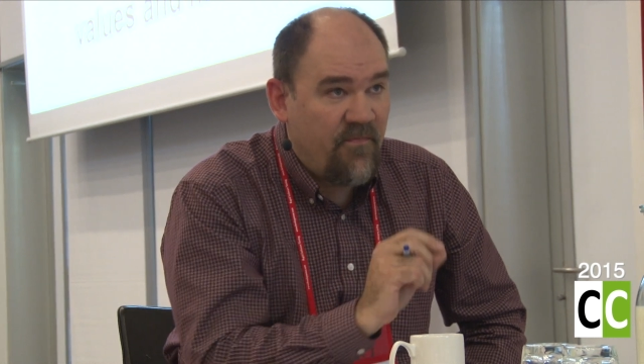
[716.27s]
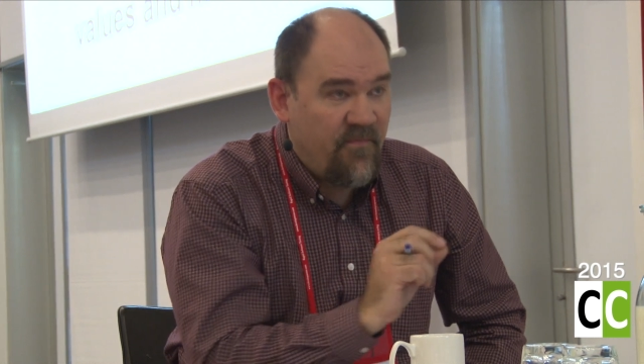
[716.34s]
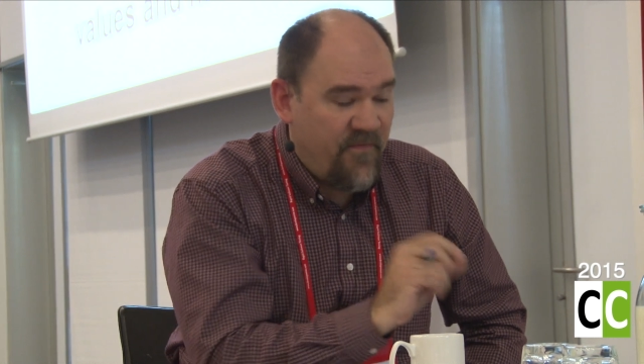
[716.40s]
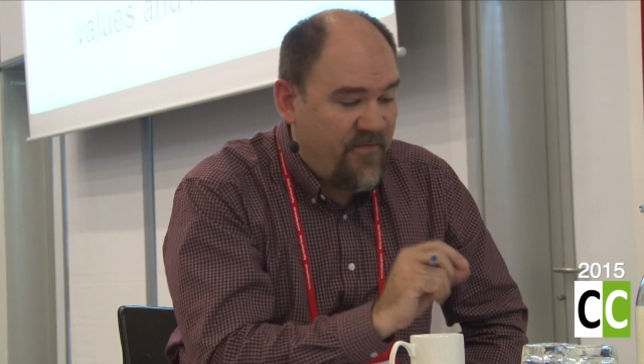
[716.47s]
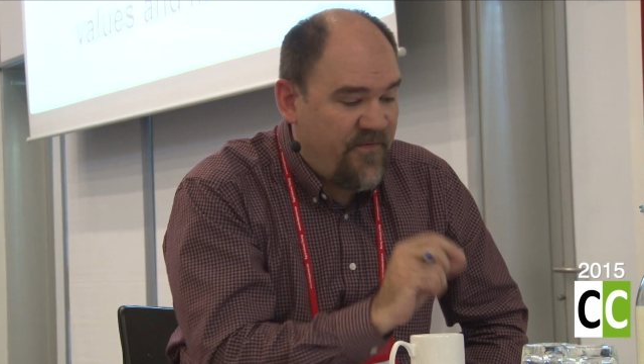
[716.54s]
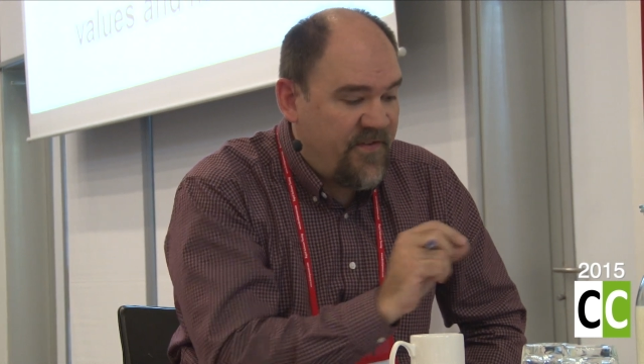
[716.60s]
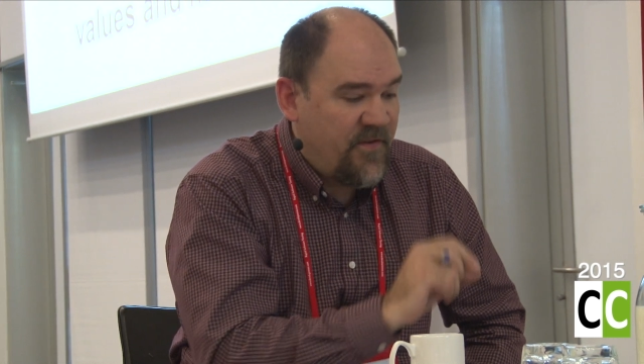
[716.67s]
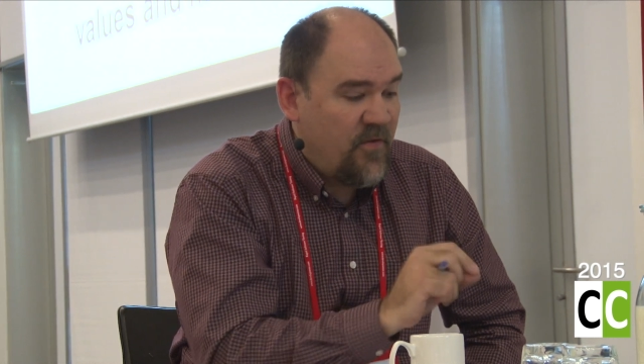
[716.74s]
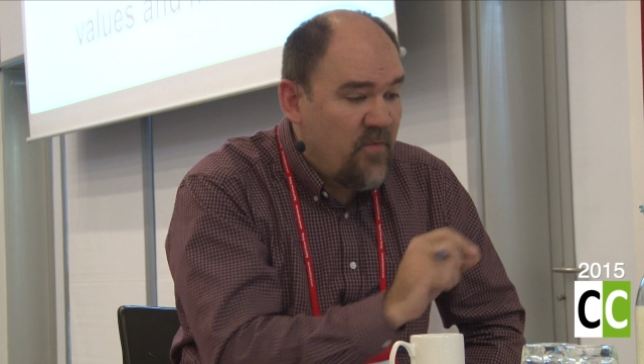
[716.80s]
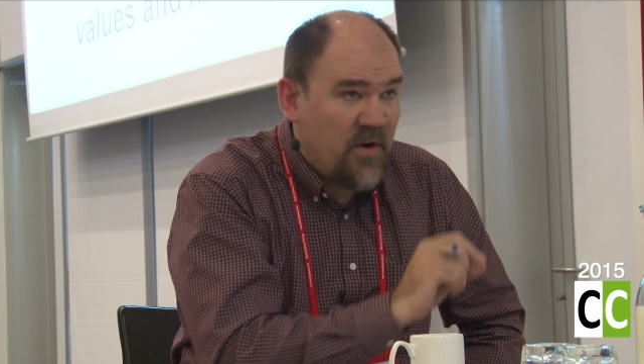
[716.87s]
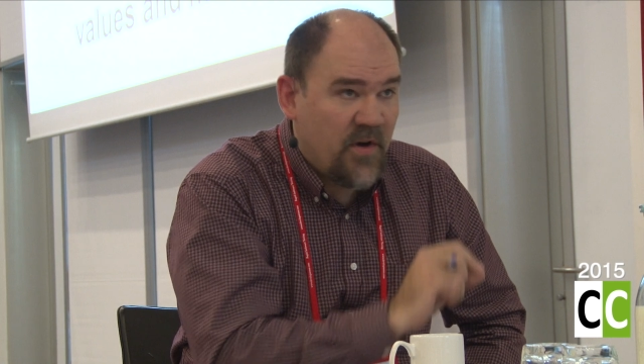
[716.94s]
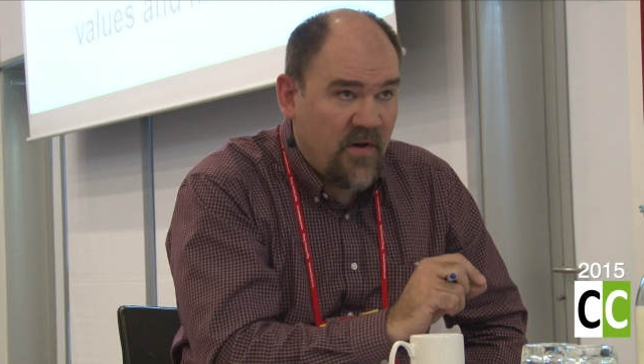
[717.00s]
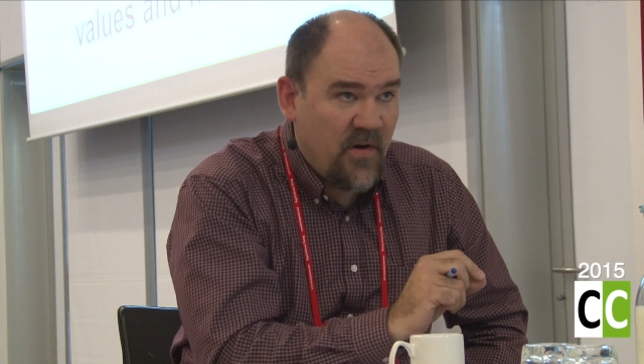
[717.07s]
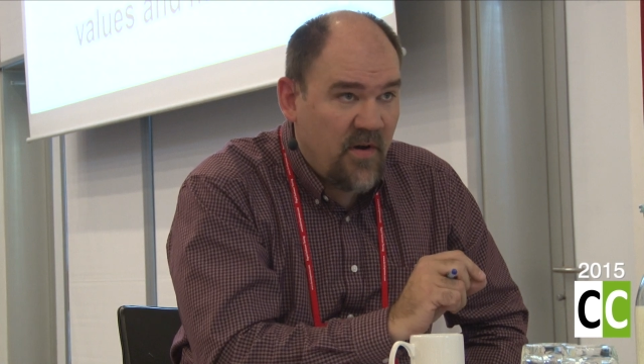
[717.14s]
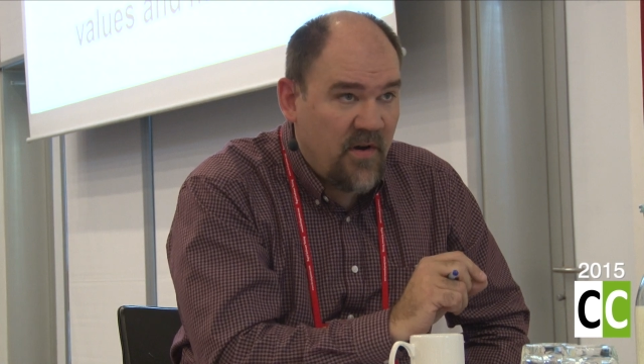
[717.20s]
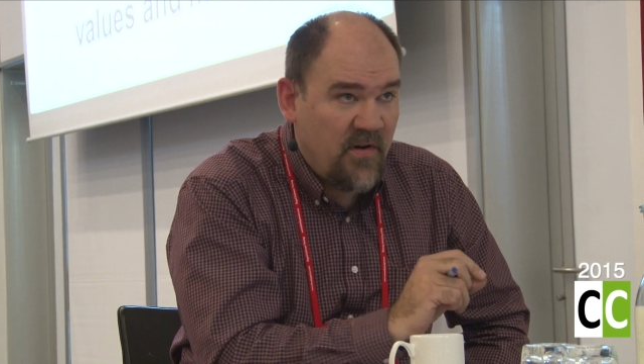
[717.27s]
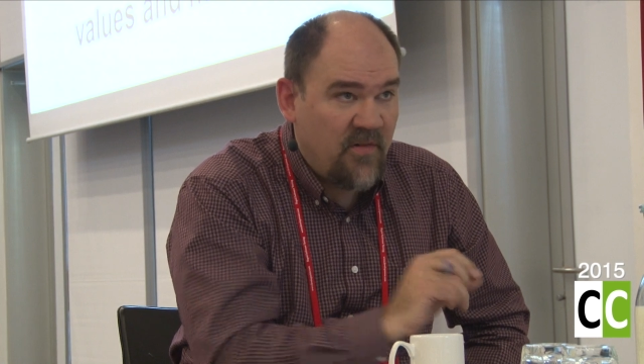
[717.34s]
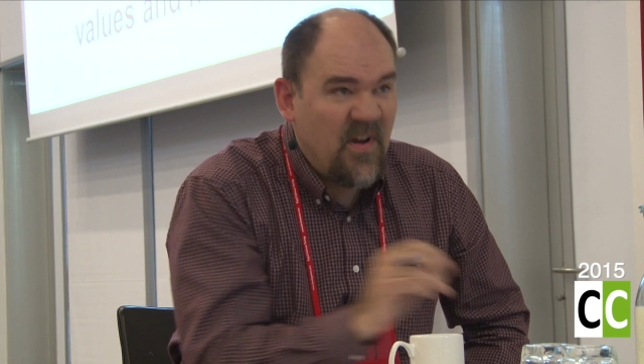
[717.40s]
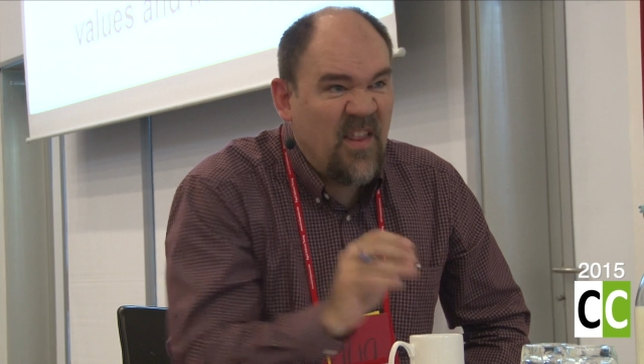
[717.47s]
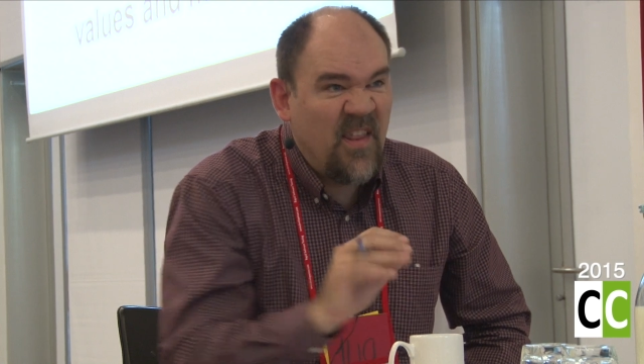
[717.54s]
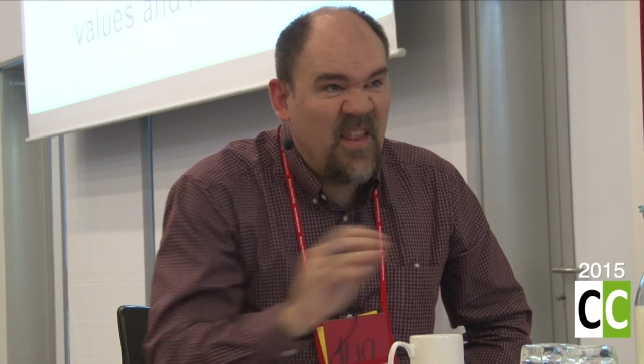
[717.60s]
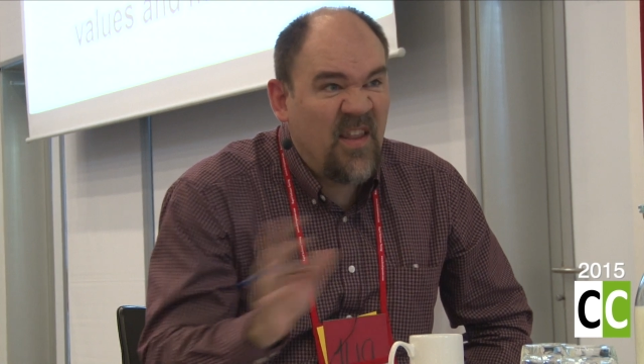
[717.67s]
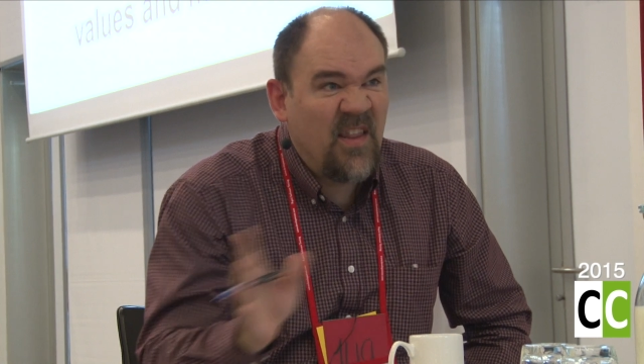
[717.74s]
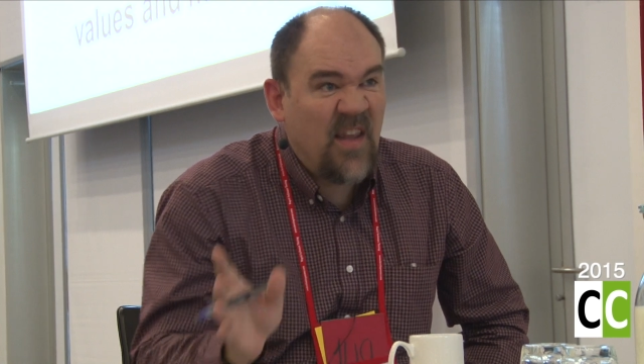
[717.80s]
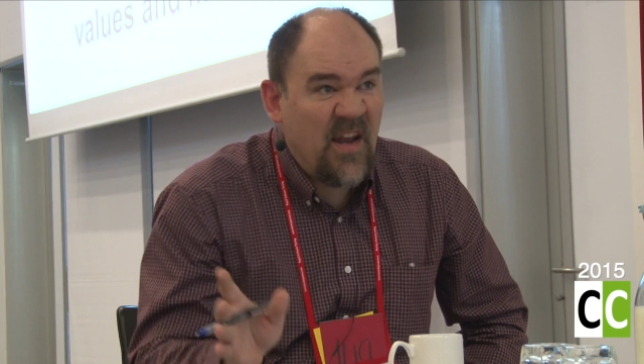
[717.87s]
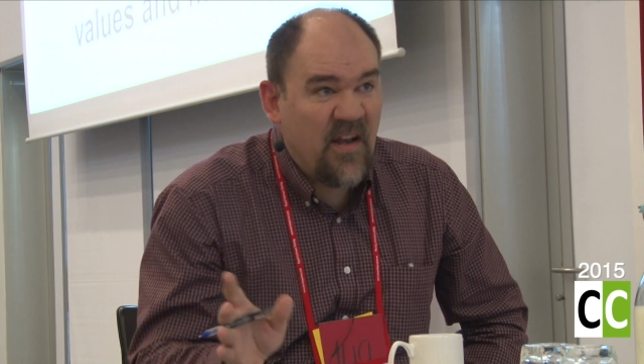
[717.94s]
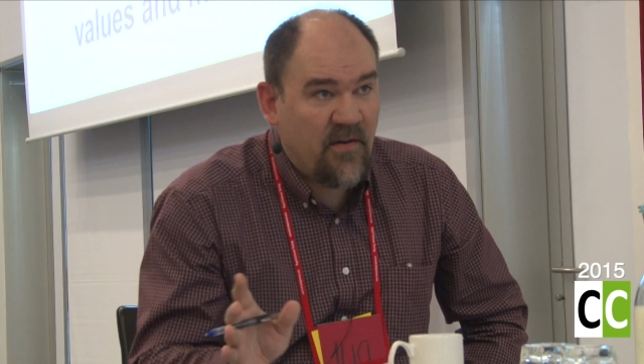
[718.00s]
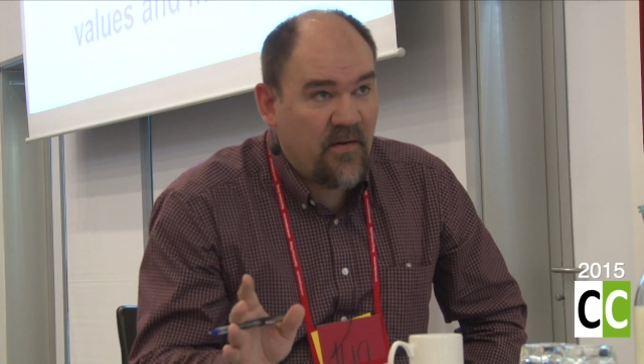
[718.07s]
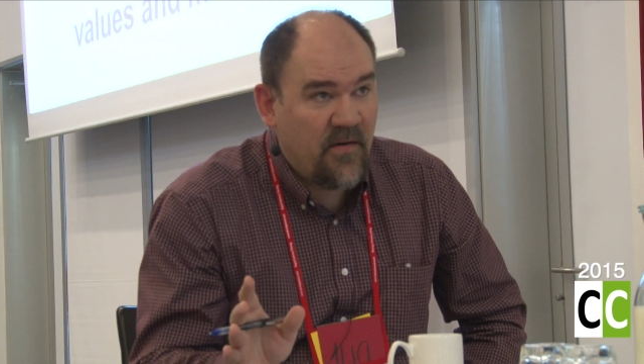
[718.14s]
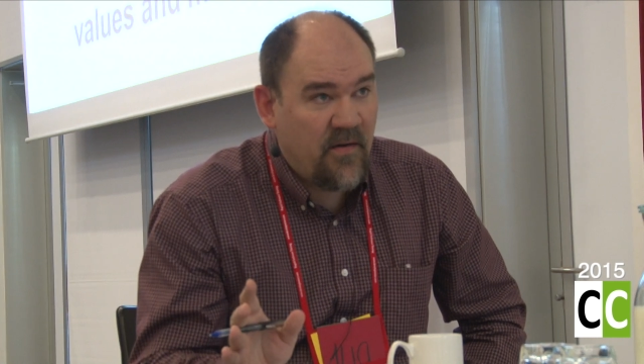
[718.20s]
sooner rather than later.